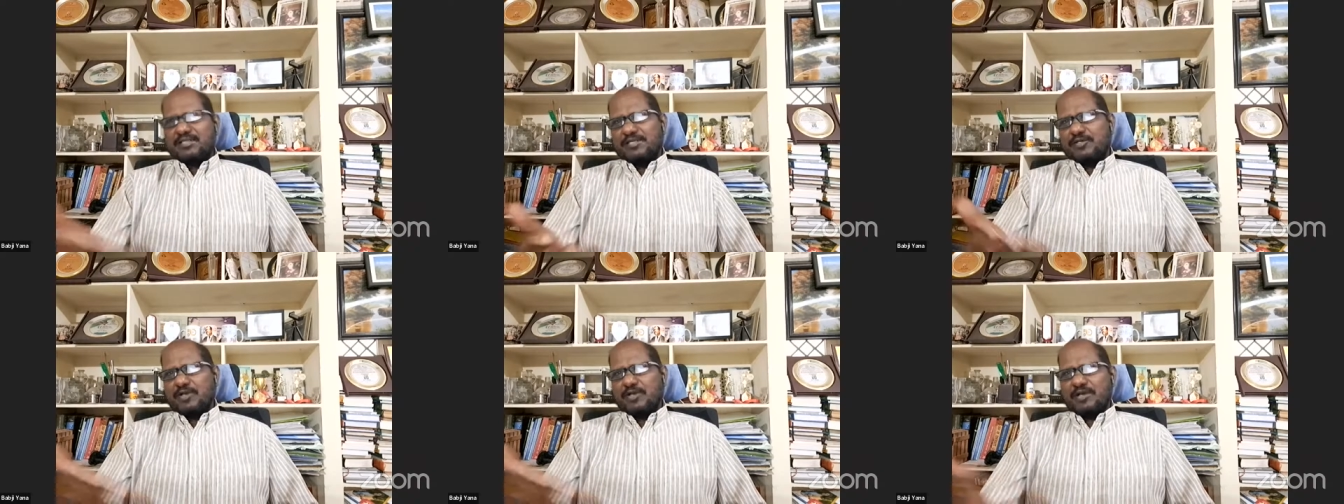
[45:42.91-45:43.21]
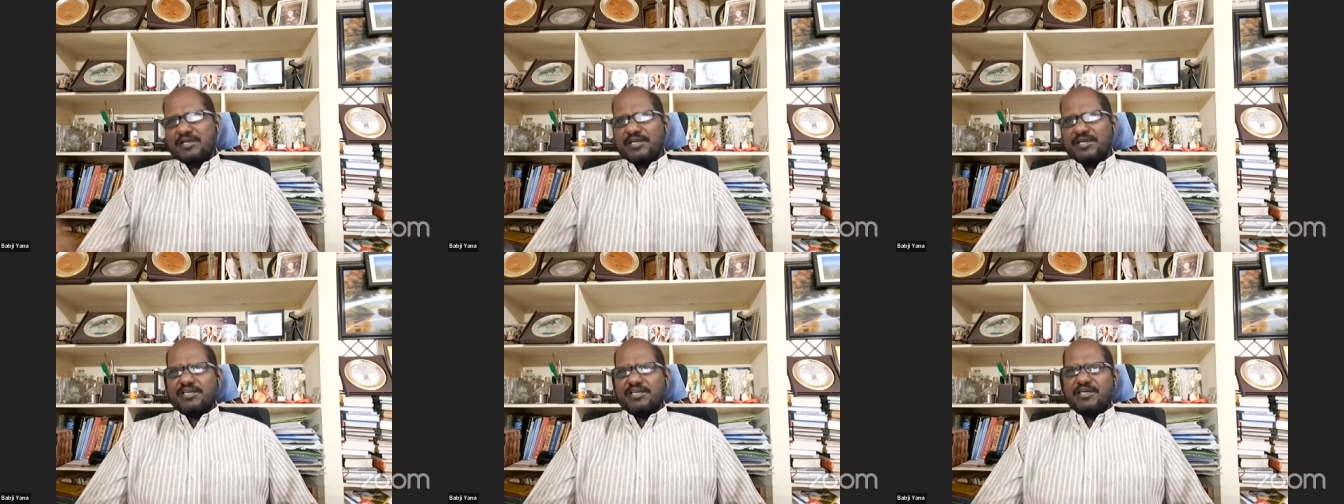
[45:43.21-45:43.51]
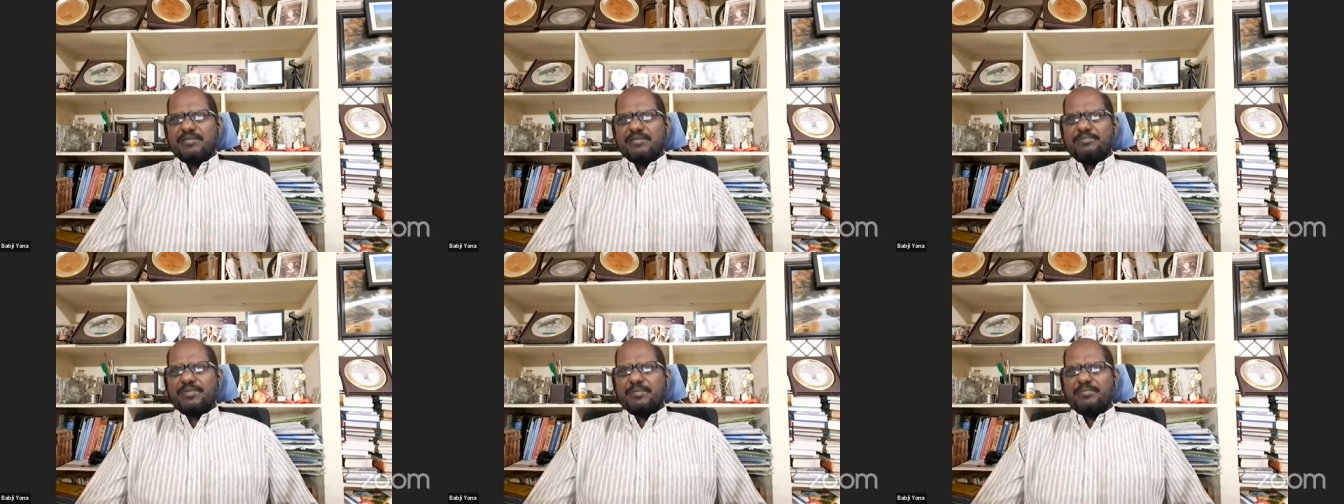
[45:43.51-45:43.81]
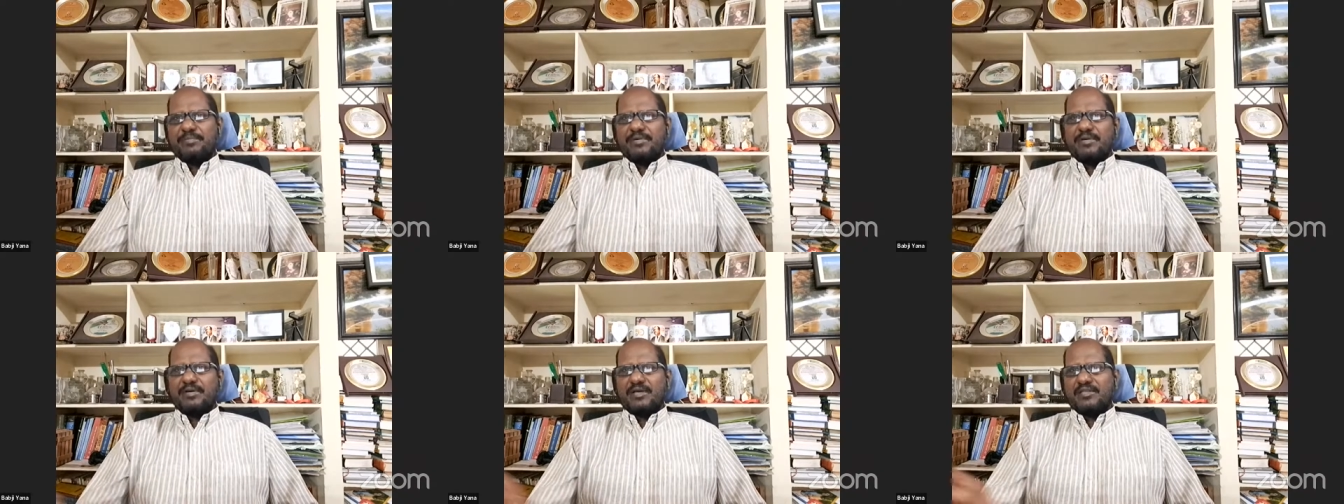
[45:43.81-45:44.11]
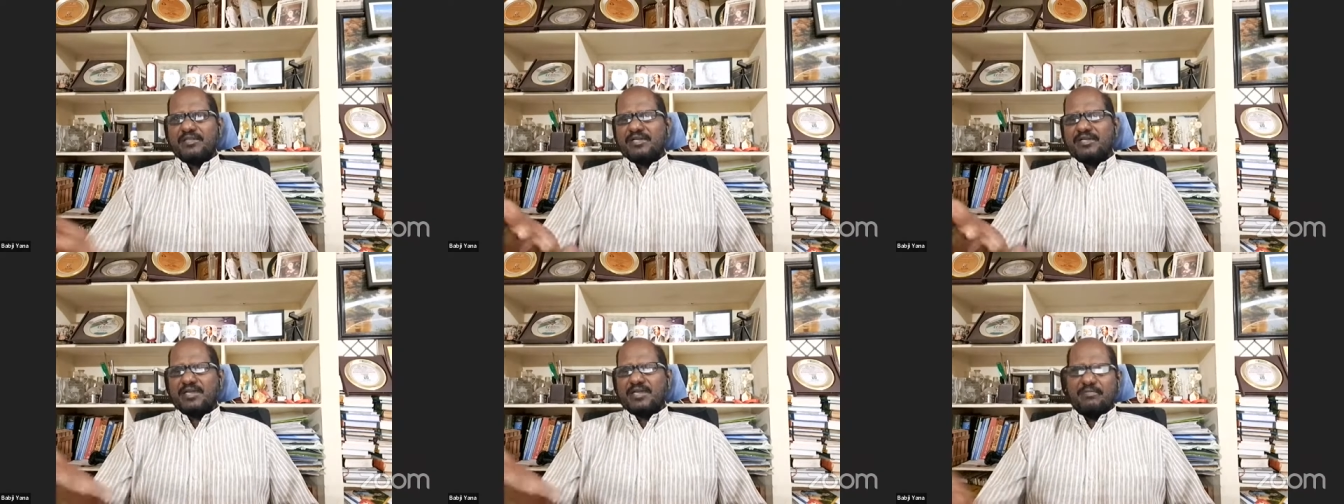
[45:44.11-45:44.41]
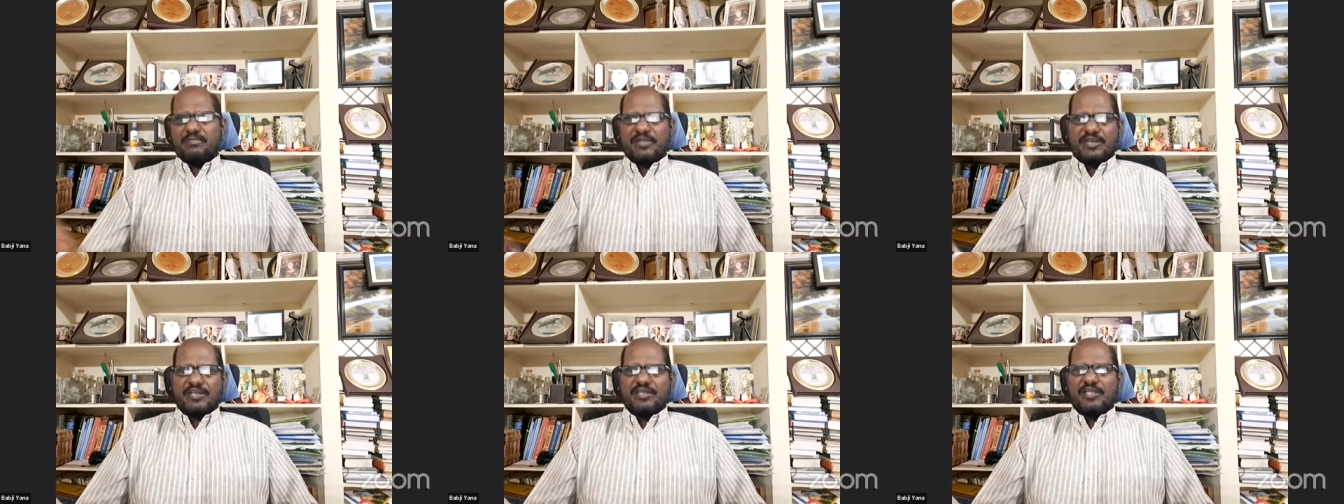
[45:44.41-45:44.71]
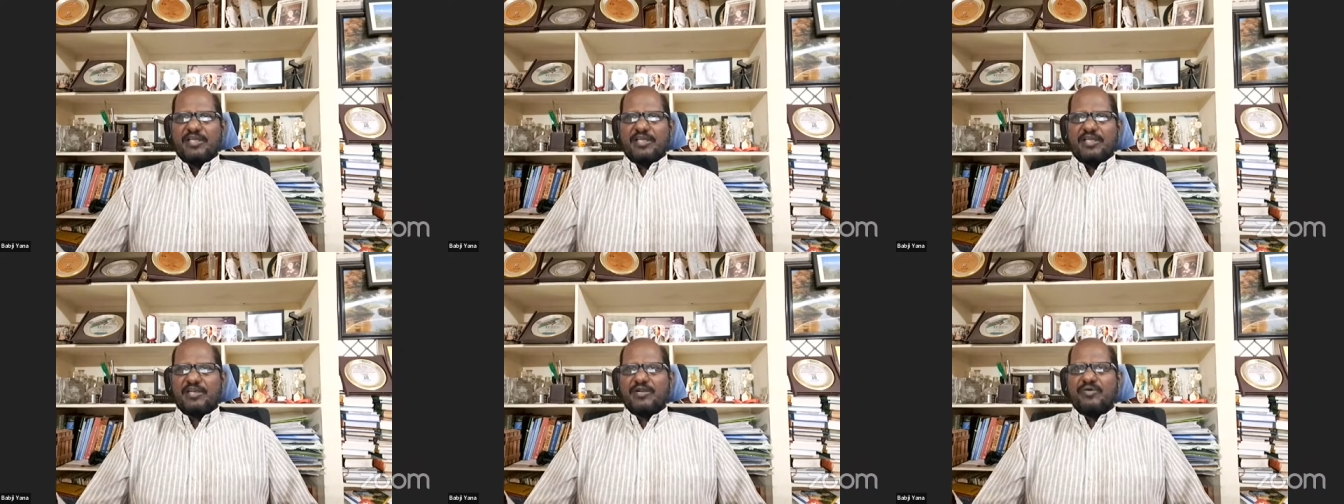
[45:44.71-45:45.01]
the targeted people or the
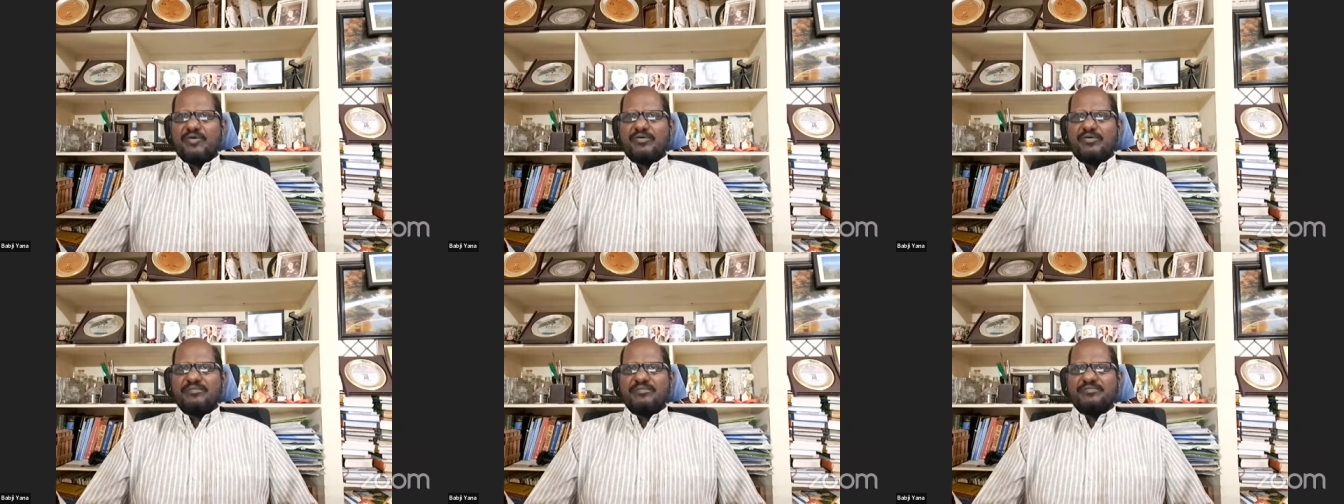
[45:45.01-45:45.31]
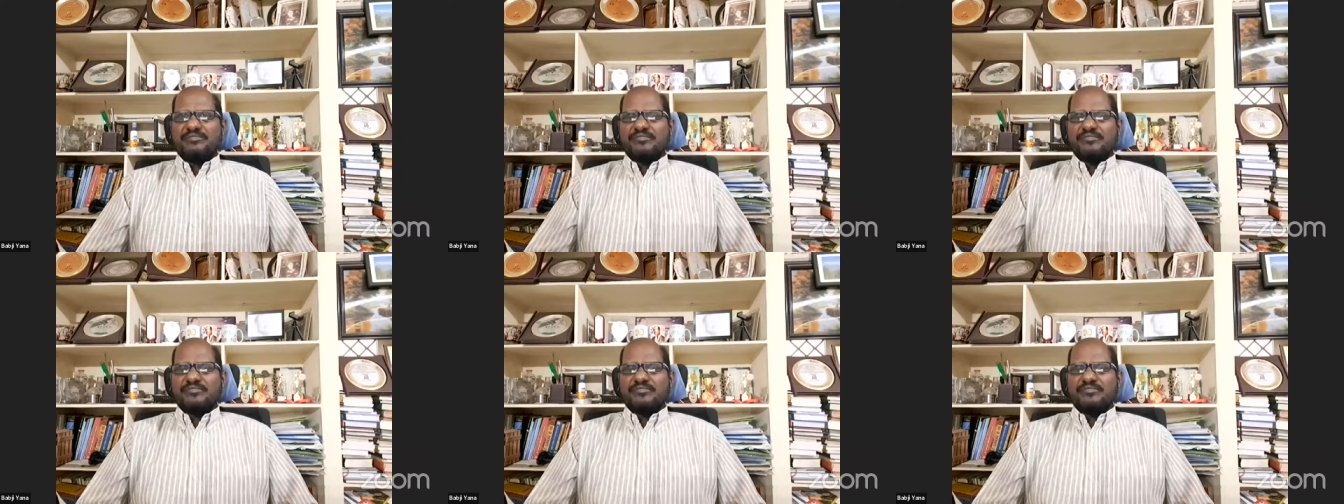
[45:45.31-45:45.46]
community around.